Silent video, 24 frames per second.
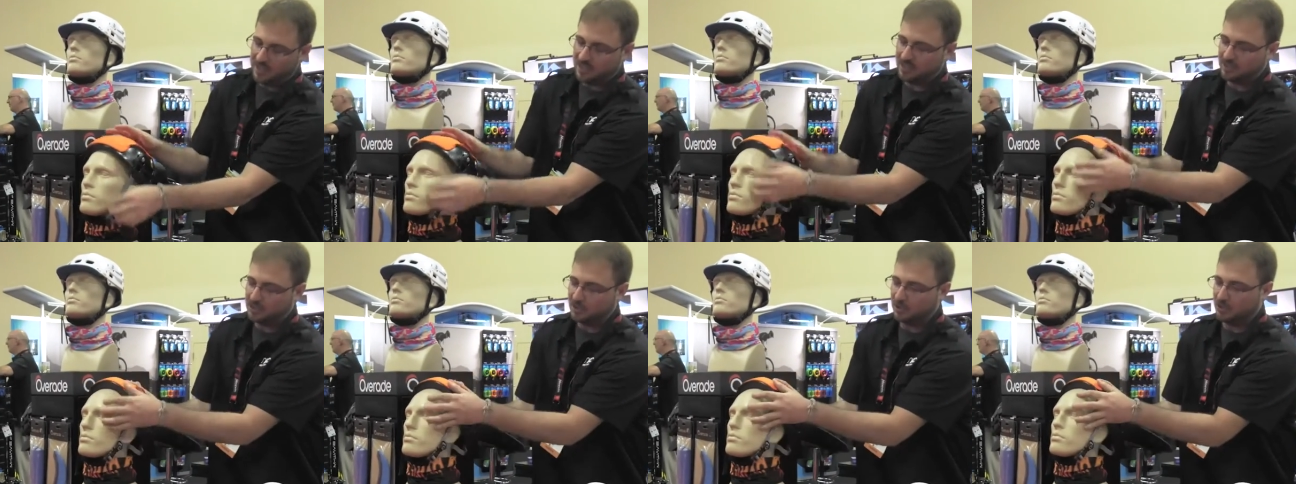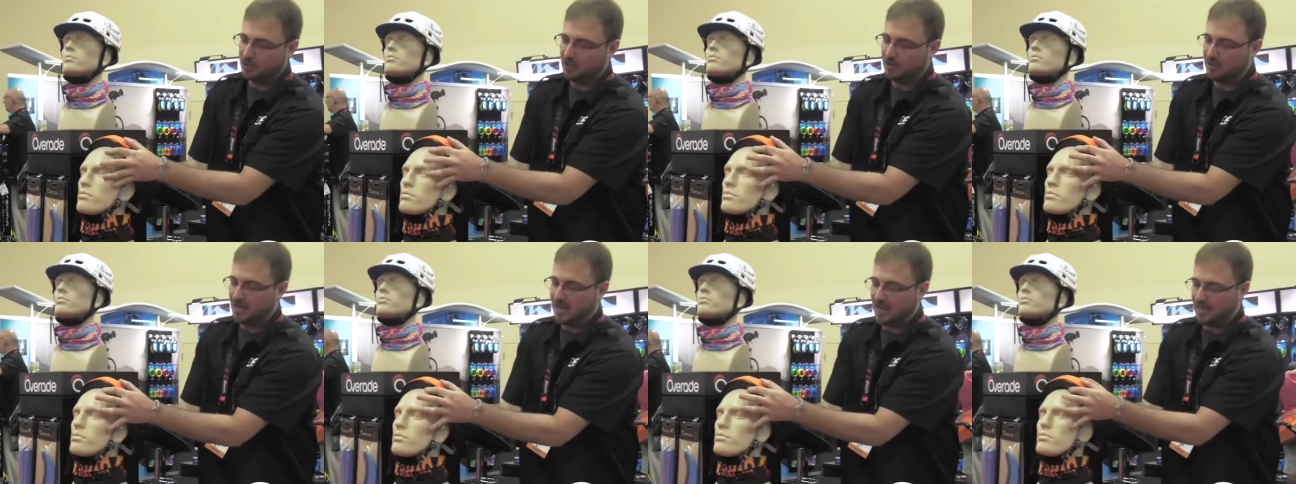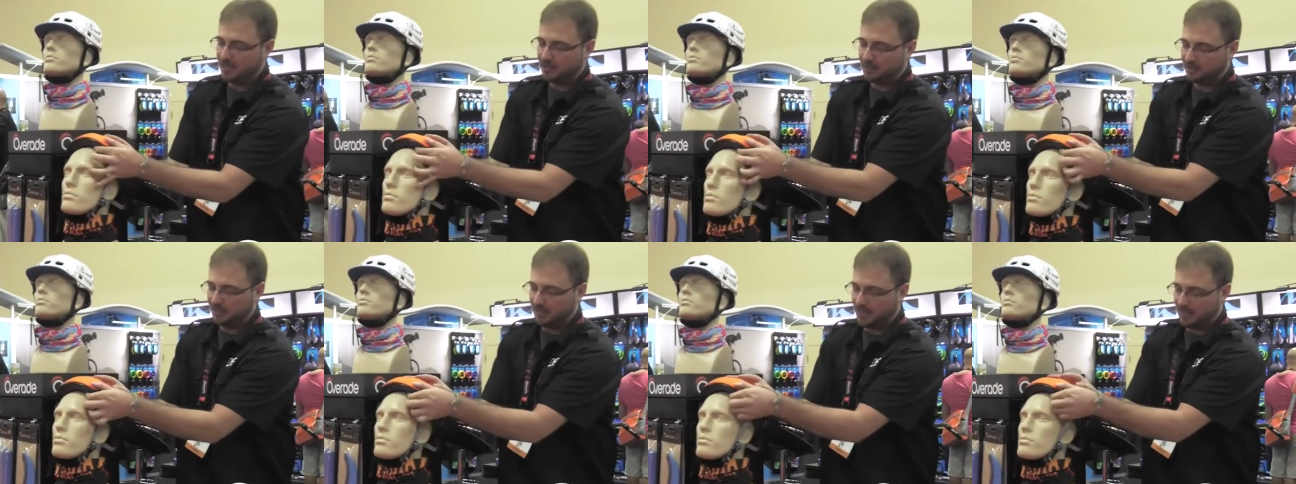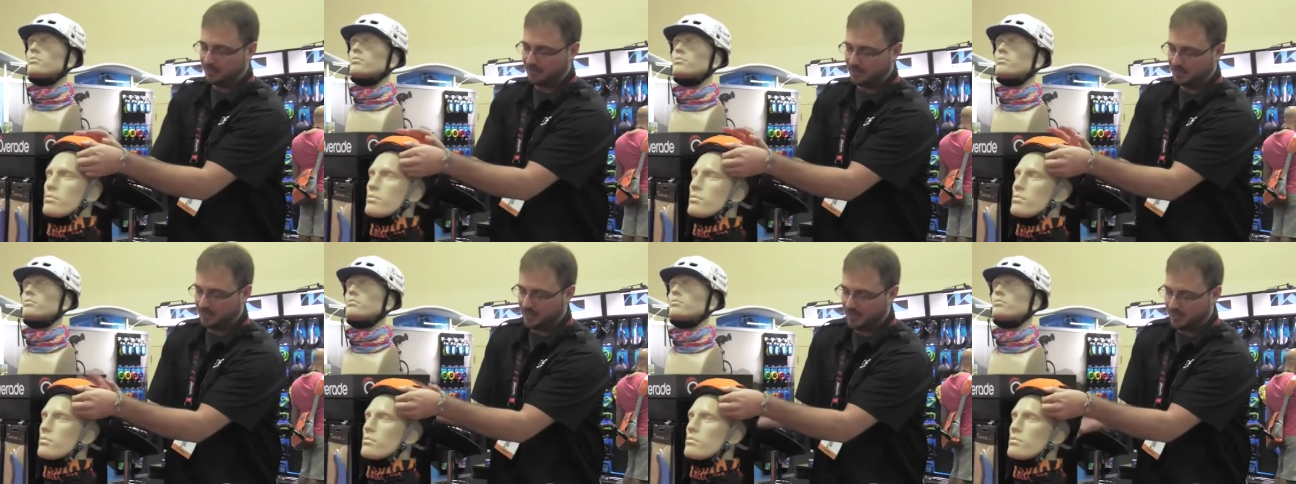Speaker 1: it, so you don't actually
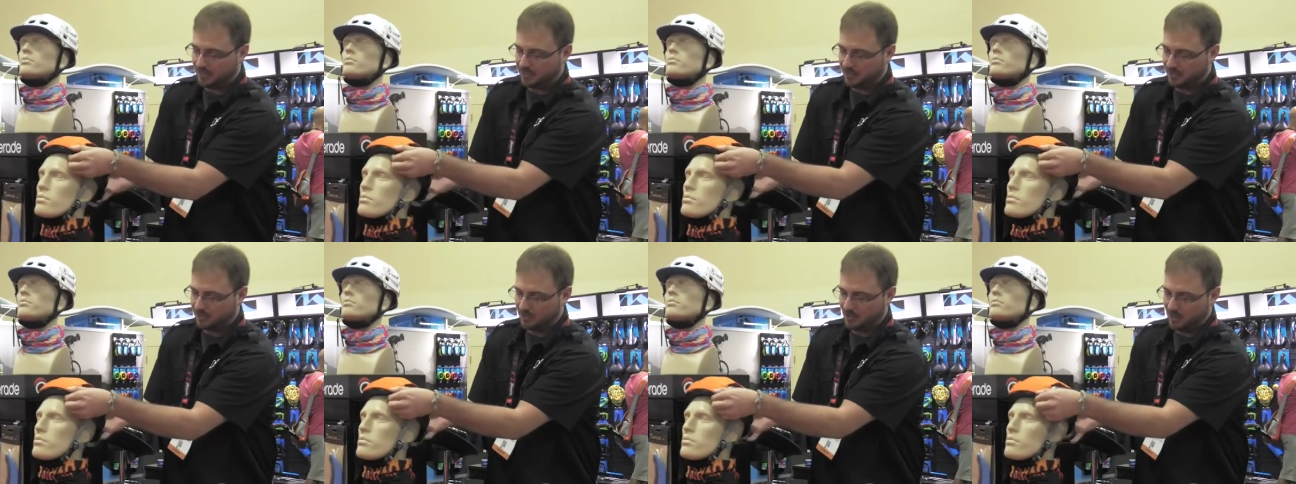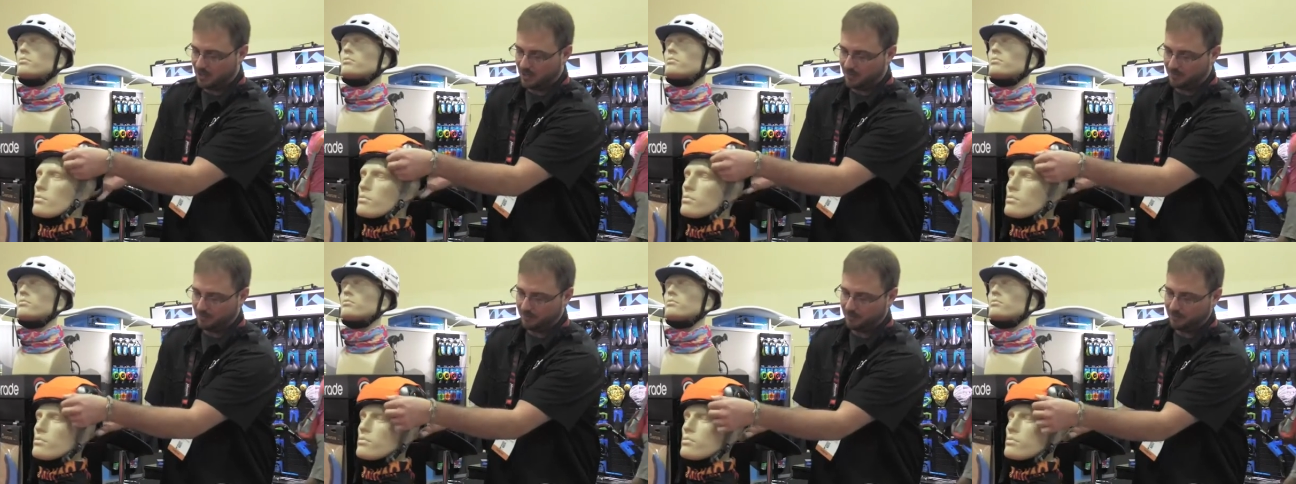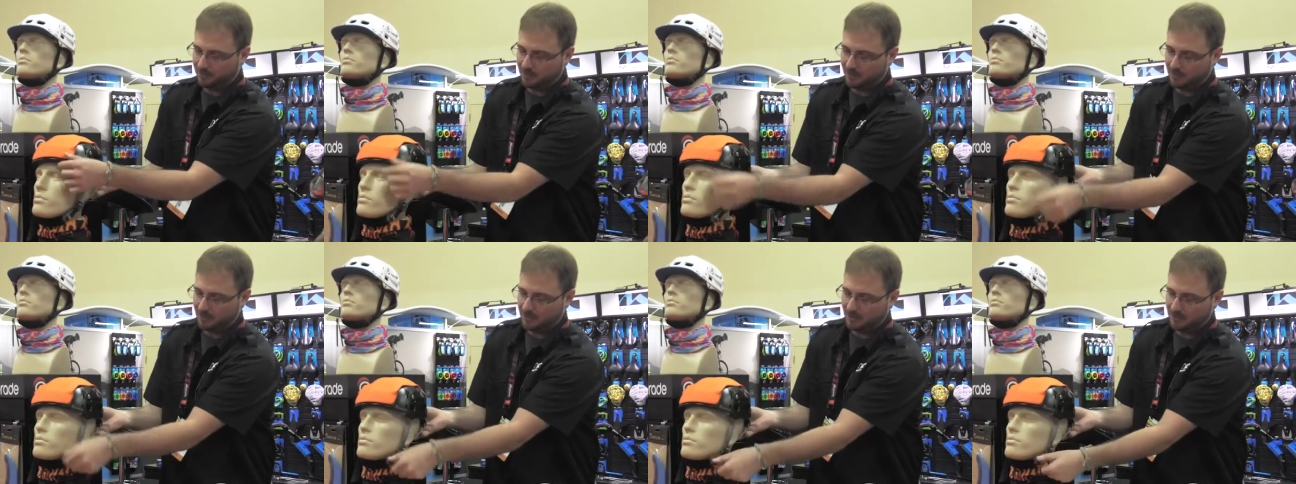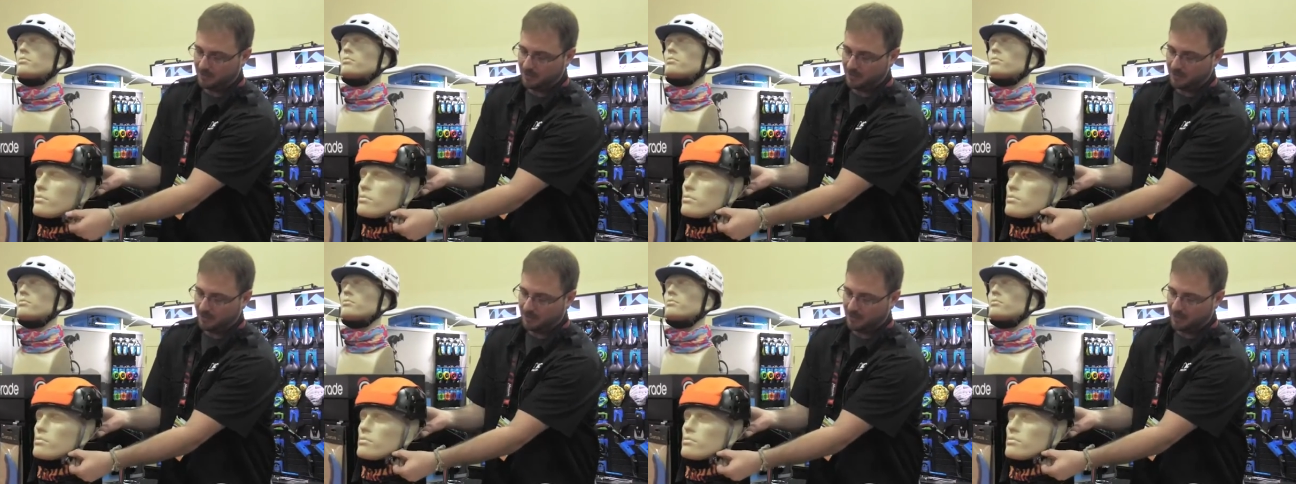have to take this off.
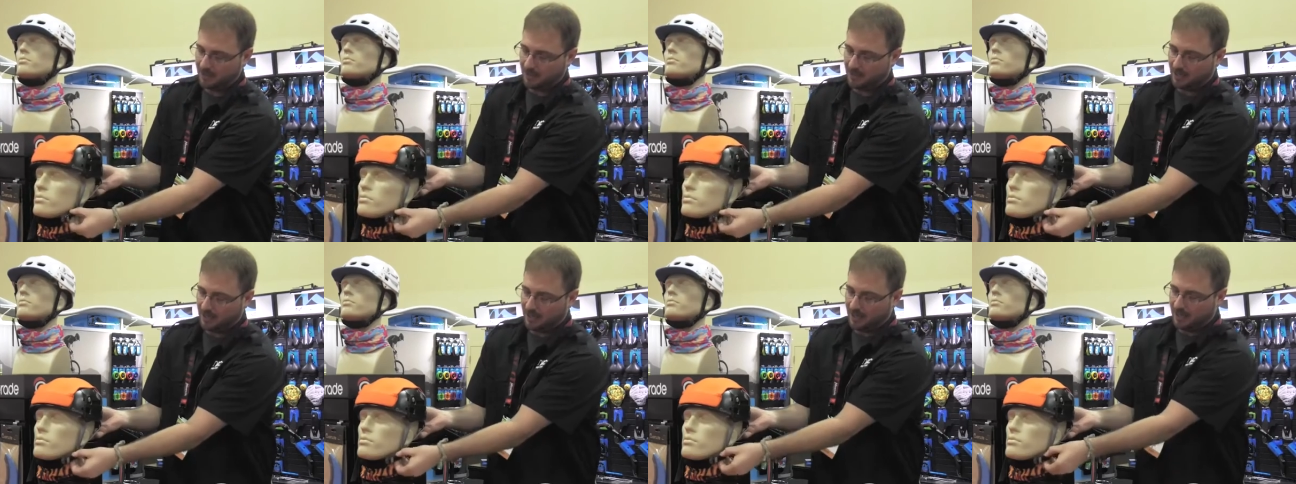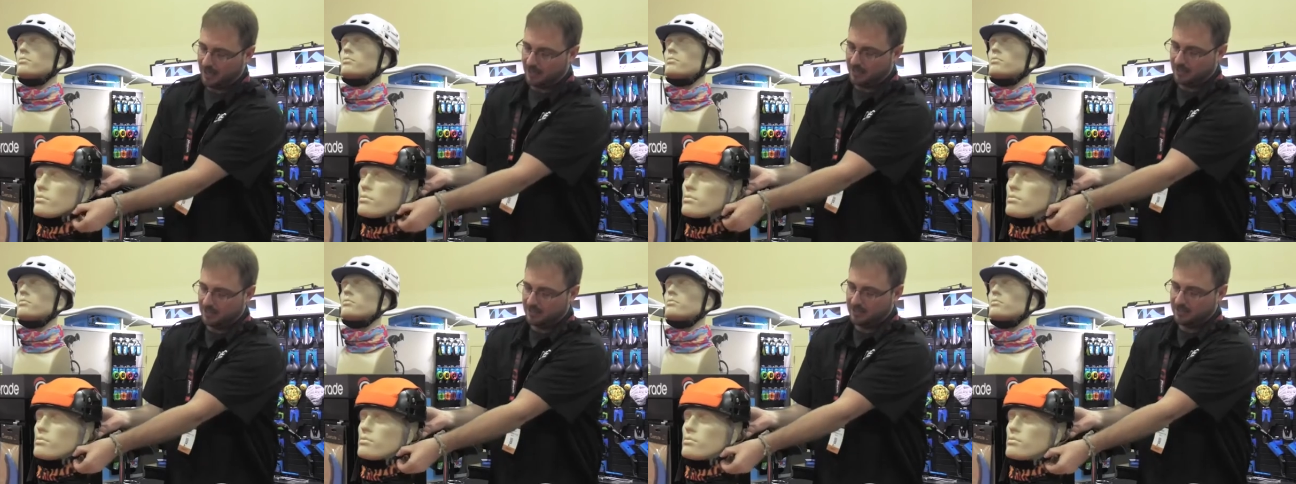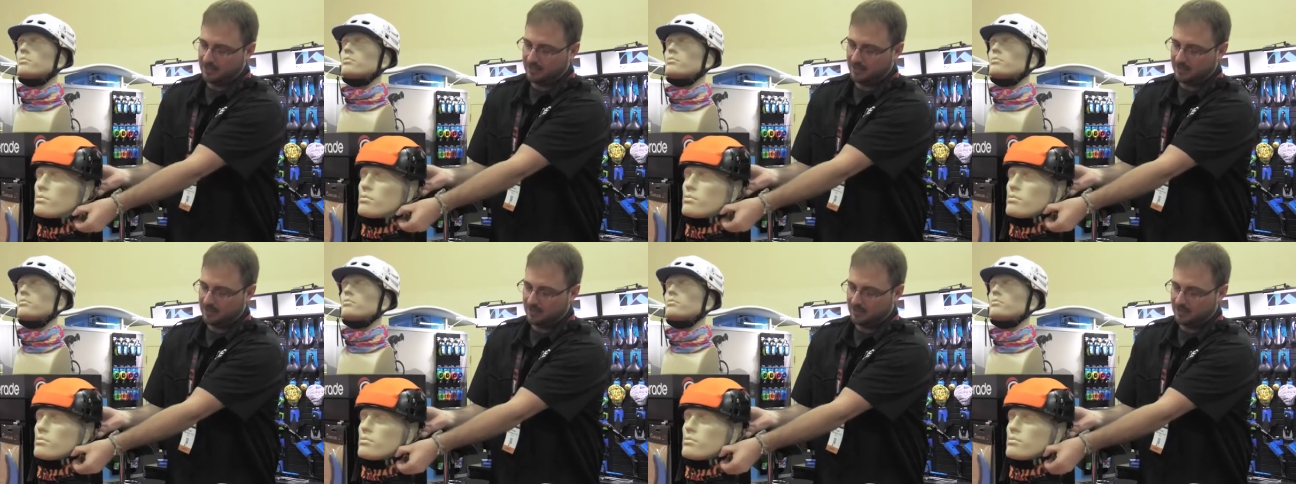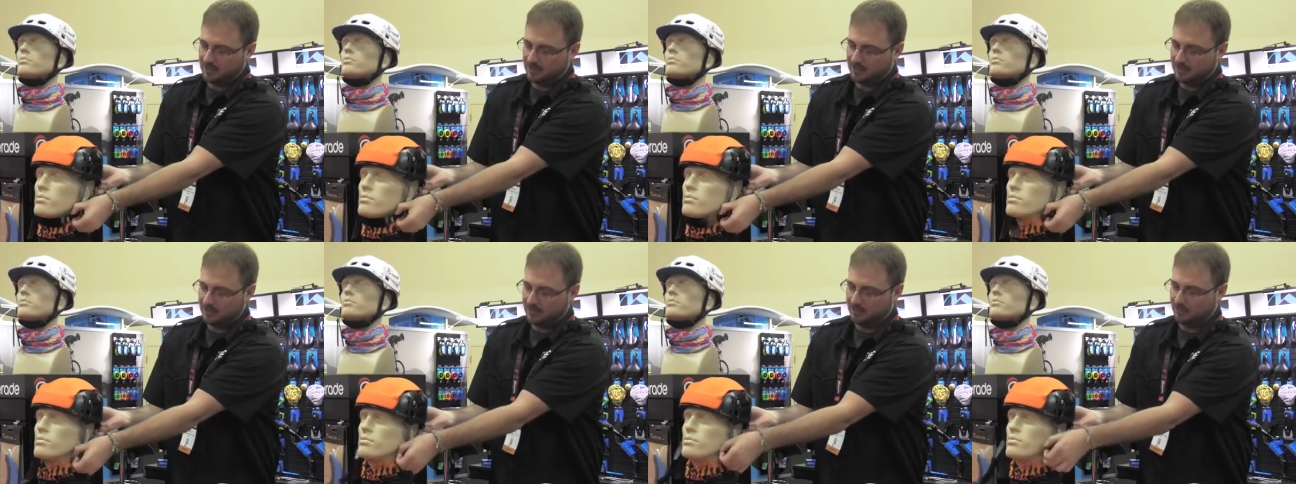And
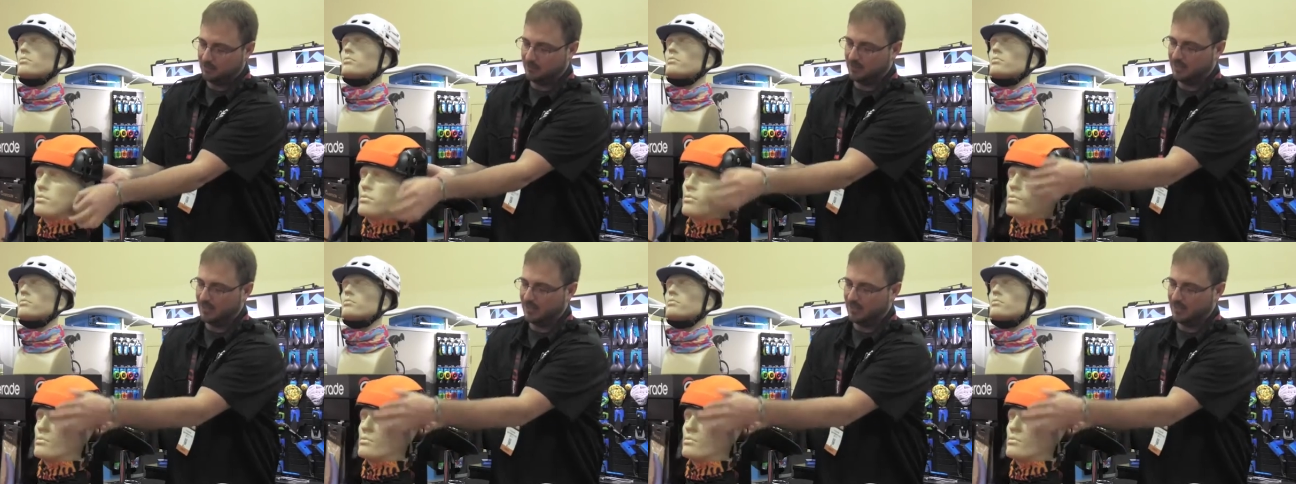that's